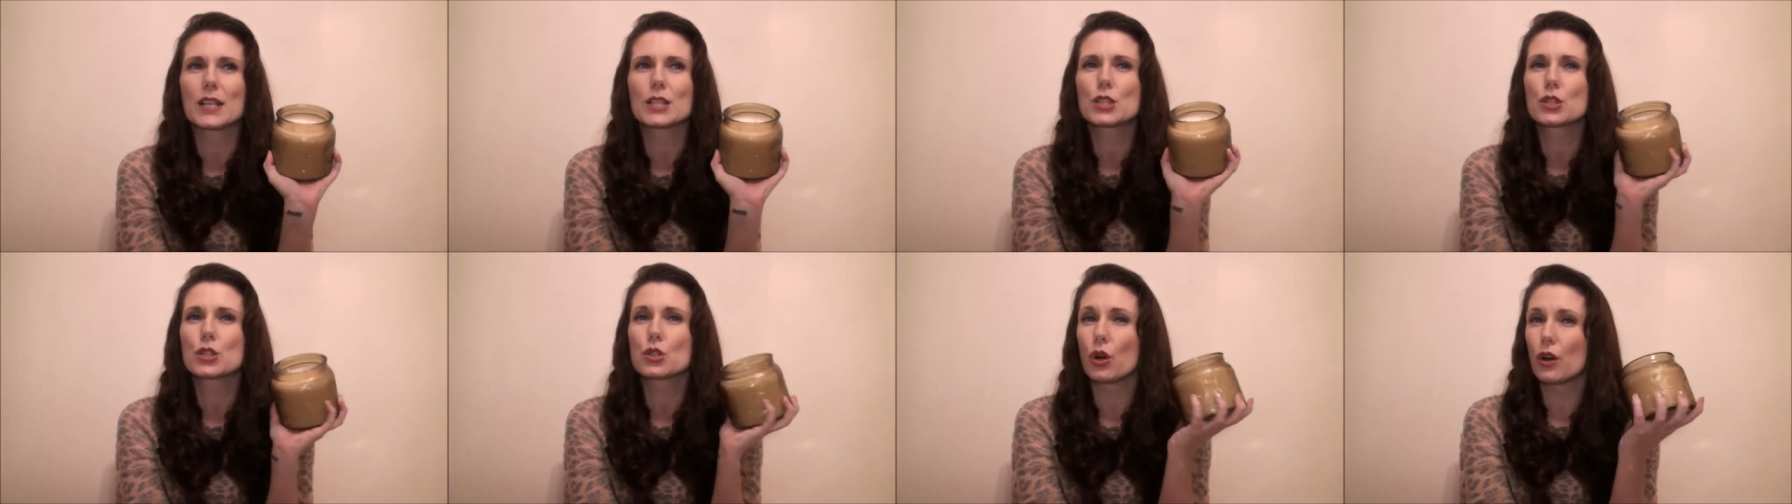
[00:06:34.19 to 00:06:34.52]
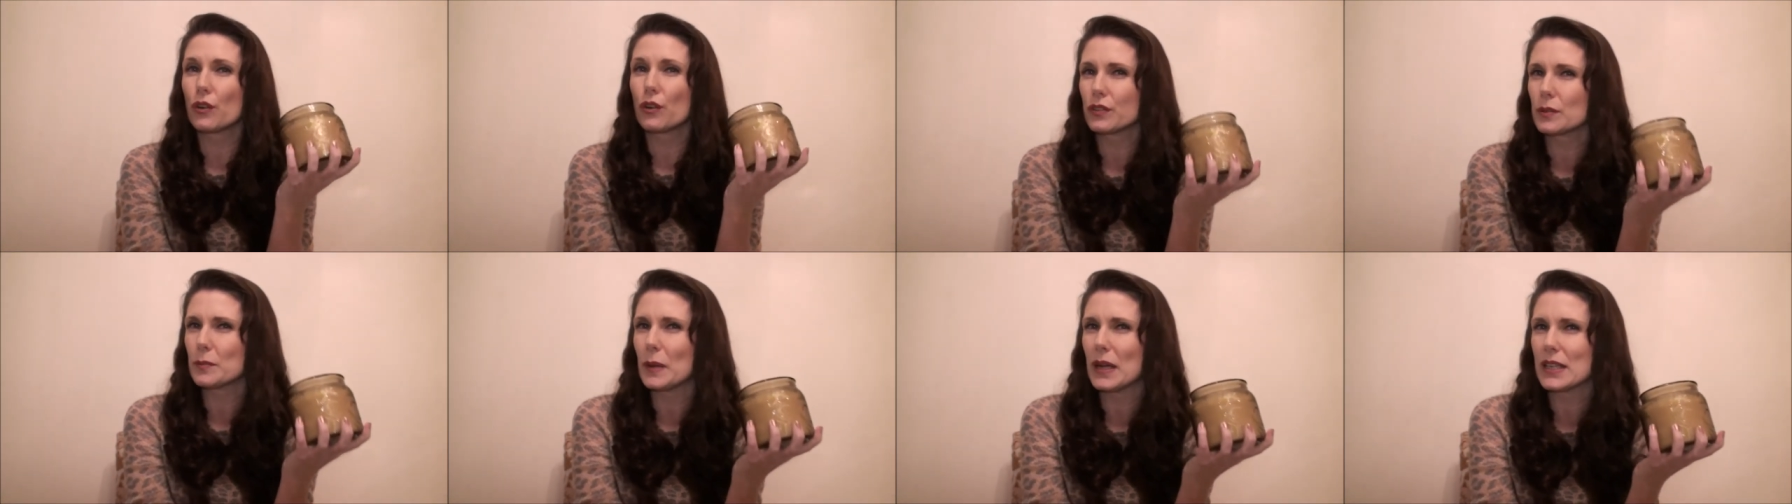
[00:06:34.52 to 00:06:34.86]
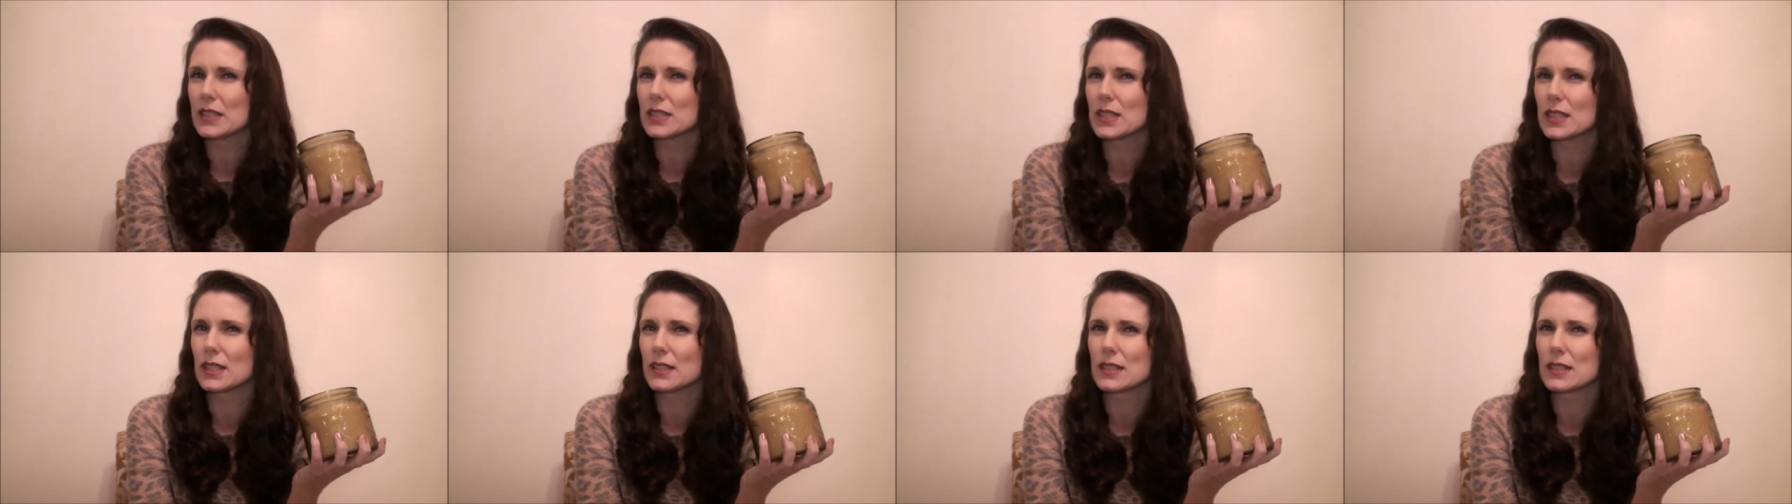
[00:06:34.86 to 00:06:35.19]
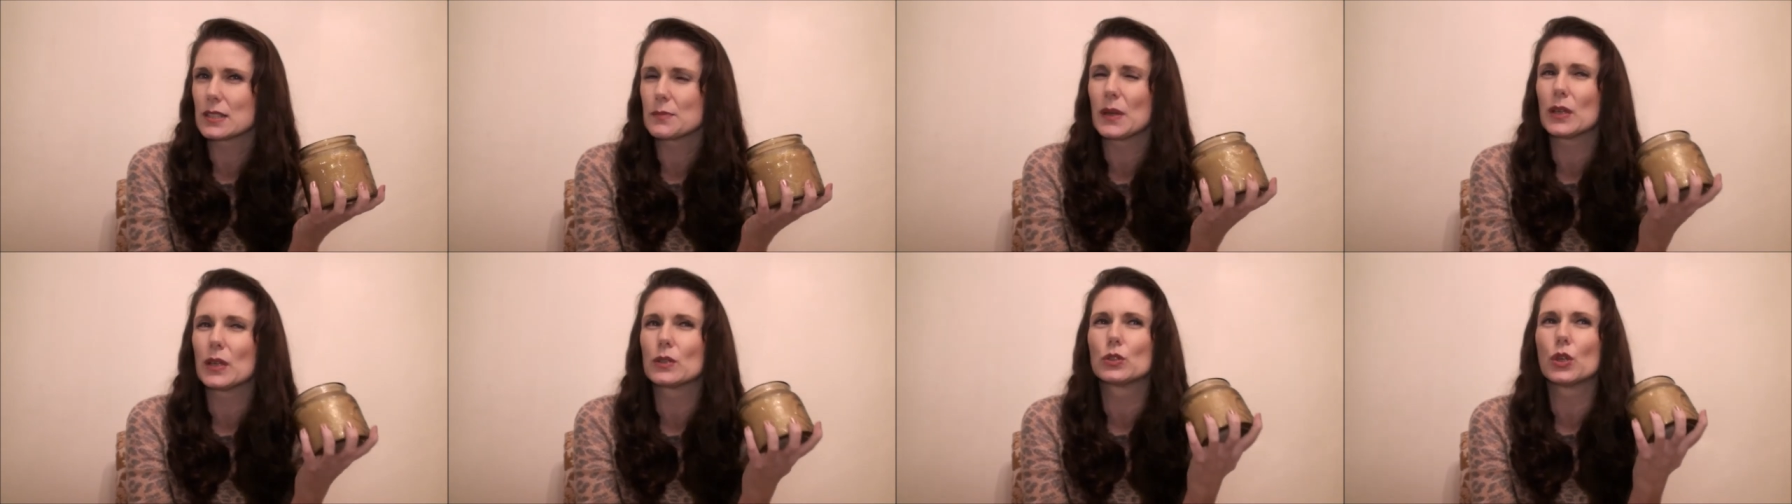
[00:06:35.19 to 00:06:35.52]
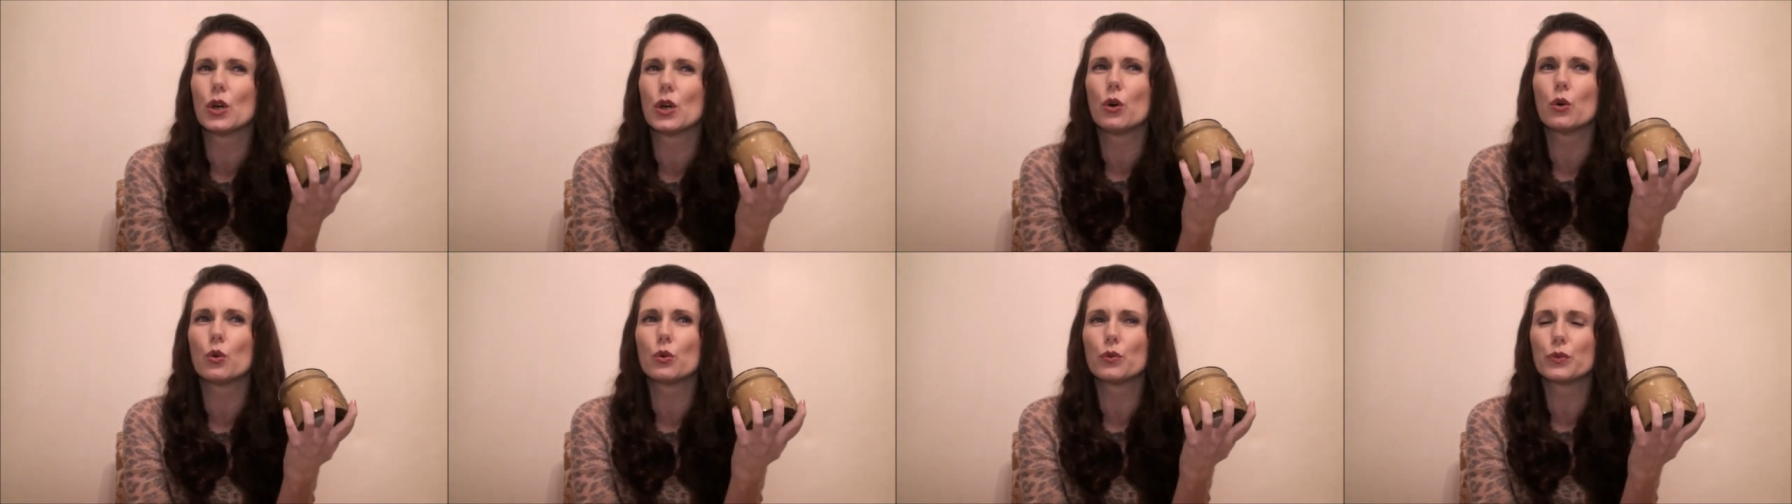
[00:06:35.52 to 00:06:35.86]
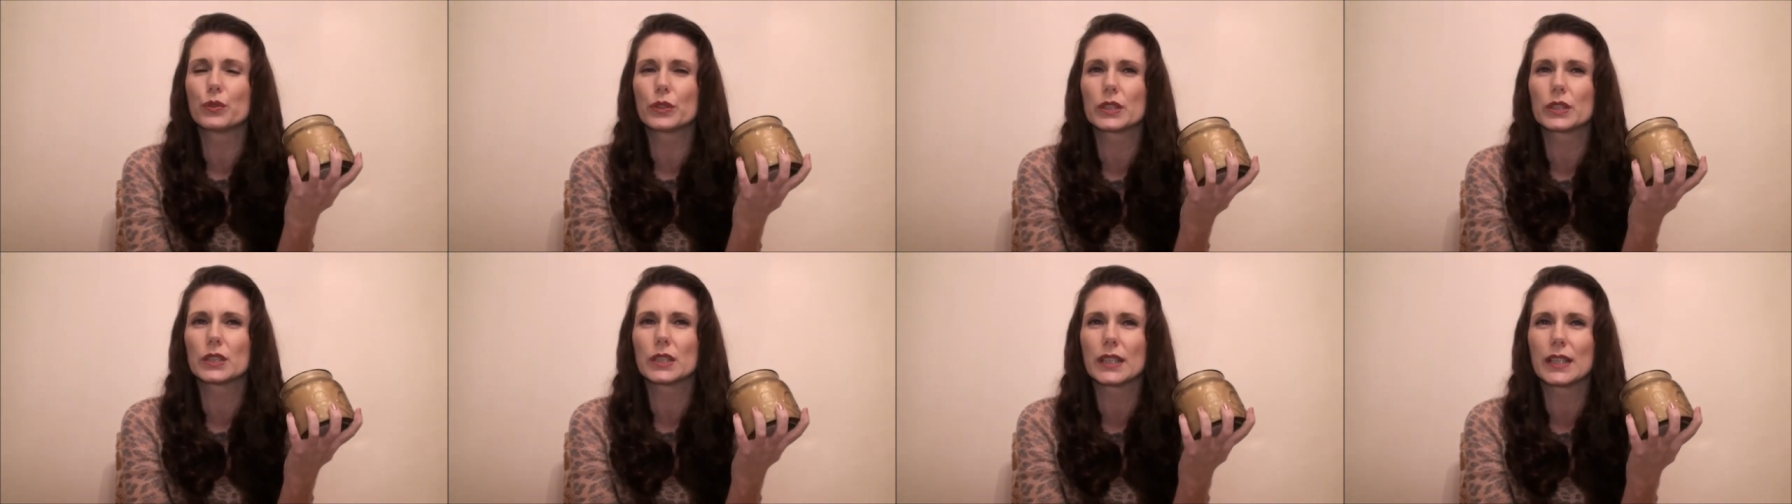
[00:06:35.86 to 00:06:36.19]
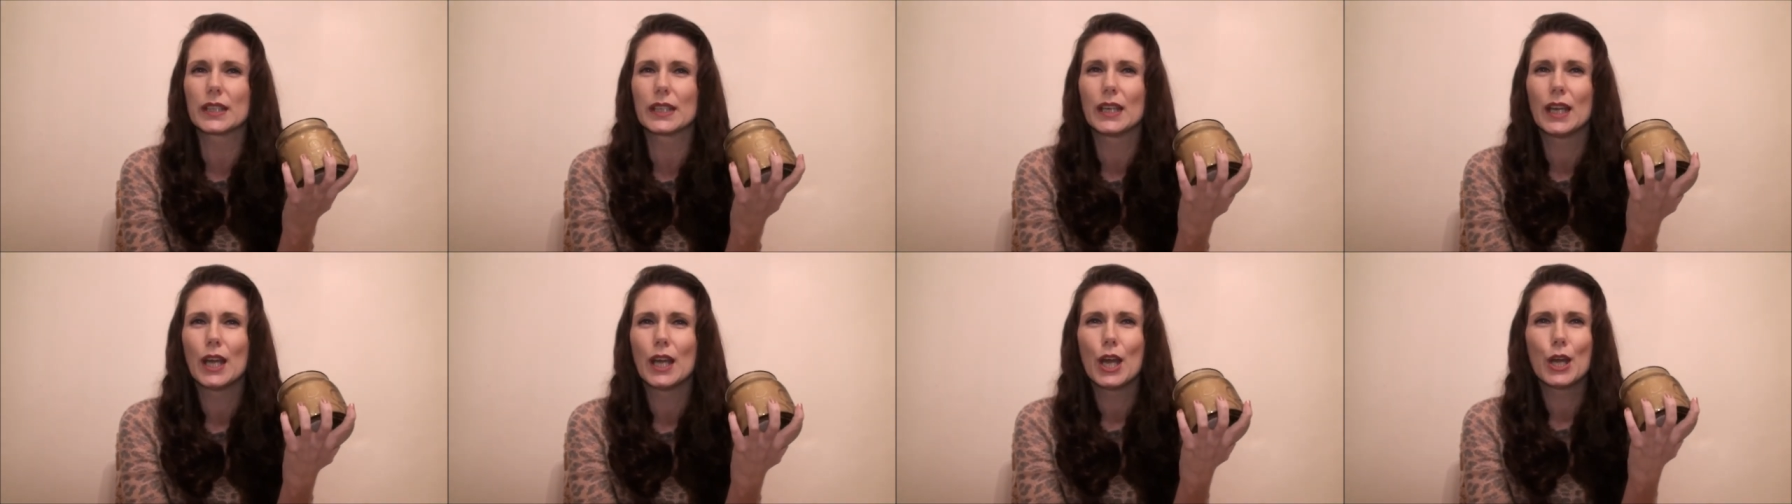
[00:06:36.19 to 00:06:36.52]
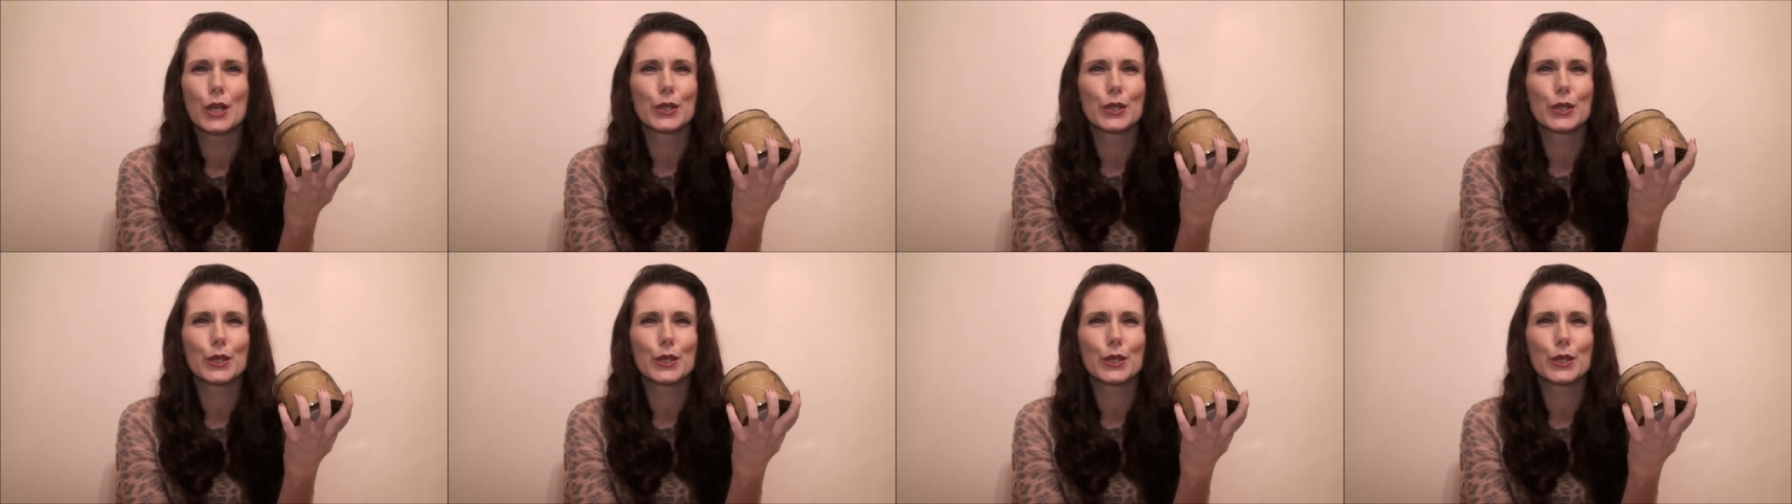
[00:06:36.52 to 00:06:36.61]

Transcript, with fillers: soft masculine smell, not overly,